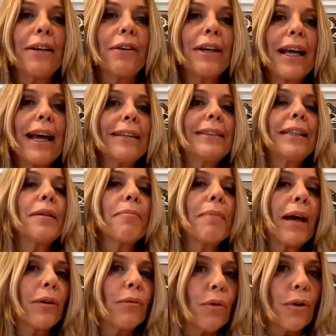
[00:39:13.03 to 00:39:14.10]

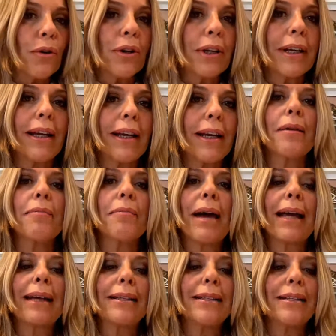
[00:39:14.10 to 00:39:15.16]
Regarding my work,
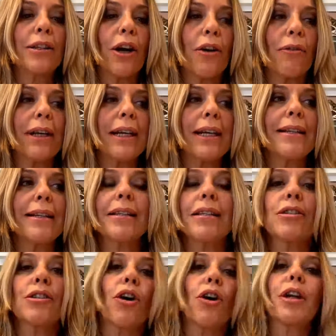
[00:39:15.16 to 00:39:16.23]
my story is
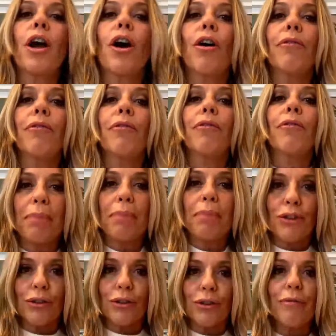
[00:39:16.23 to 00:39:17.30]
a story of a
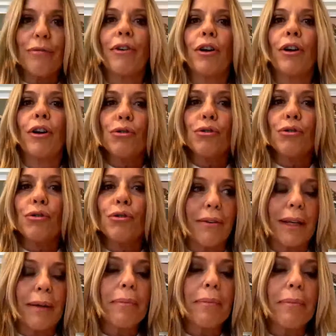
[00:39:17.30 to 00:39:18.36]
passion for
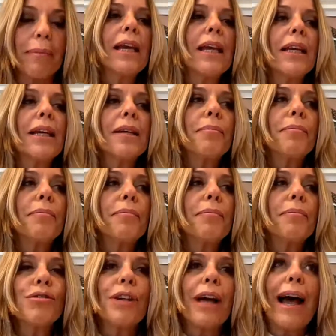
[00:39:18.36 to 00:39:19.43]
jewelry,
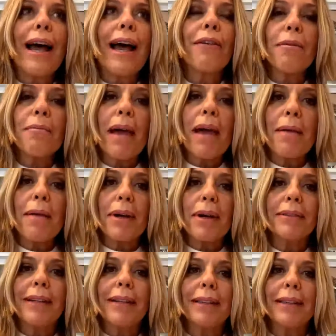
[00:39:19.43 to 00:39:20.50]
because I
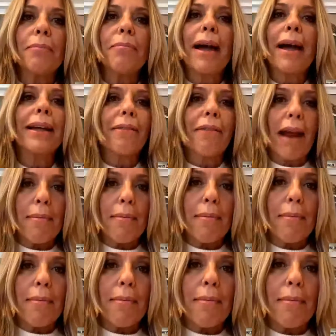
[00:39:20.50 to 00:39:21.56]
remember that my
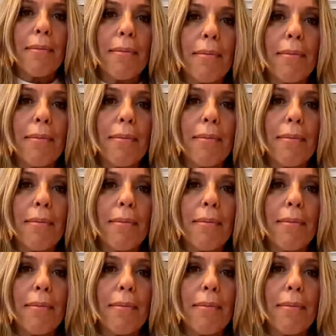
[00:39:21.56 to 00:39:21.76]
grandma